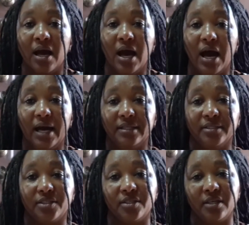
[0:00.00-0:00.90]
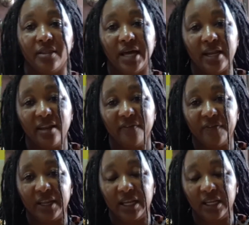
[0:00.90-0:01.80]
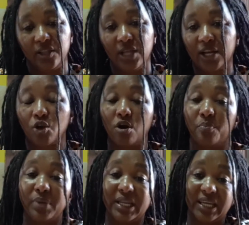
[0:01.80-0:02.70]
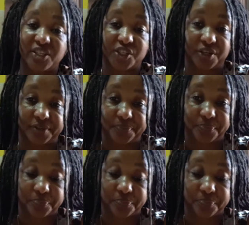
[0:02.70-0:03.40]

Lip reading: and that combination